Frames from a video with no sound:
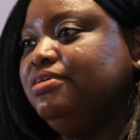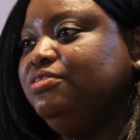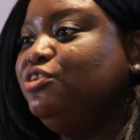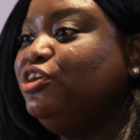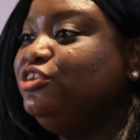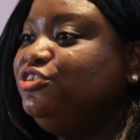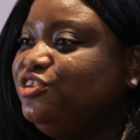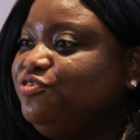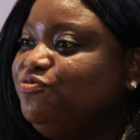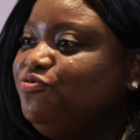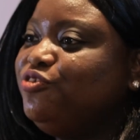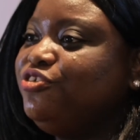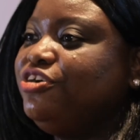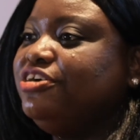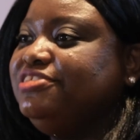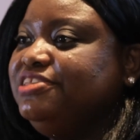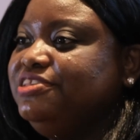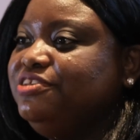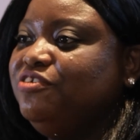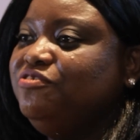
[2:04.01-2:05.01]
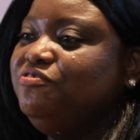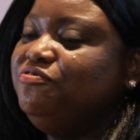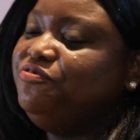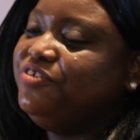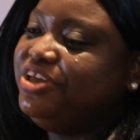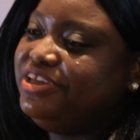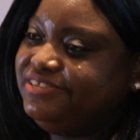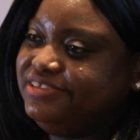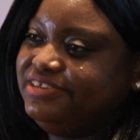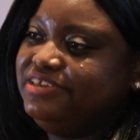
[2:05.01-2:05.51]
Not just focusing on
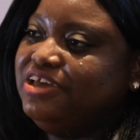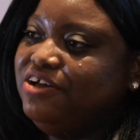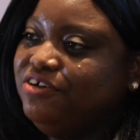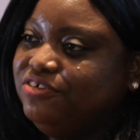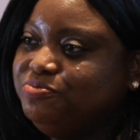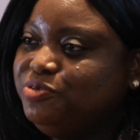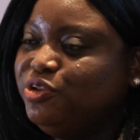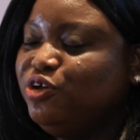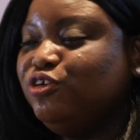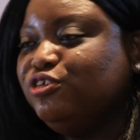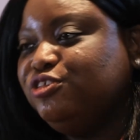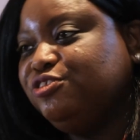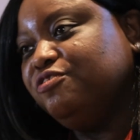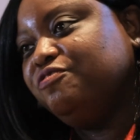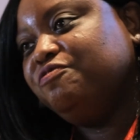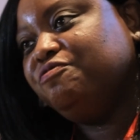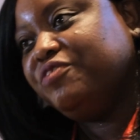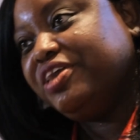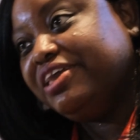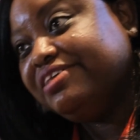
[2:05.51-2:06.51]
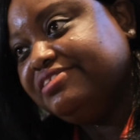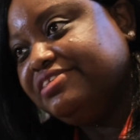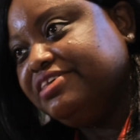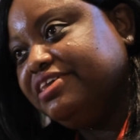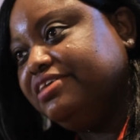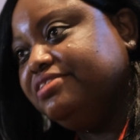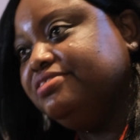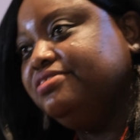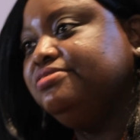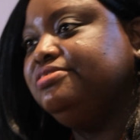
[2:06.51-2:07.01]
phasing out, but also phasing
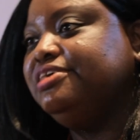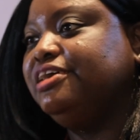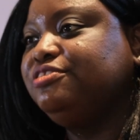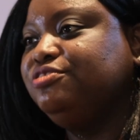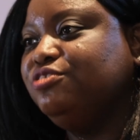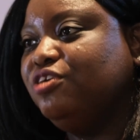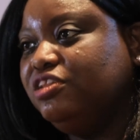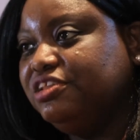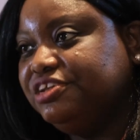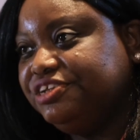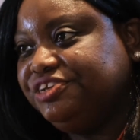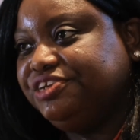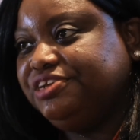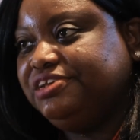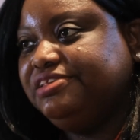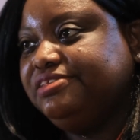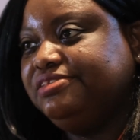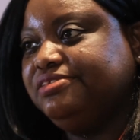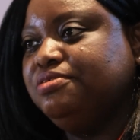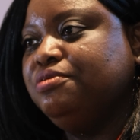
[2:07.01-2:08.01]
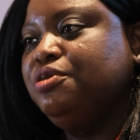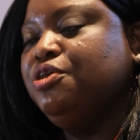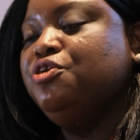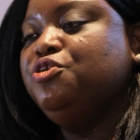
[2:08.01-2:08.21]
in technologies,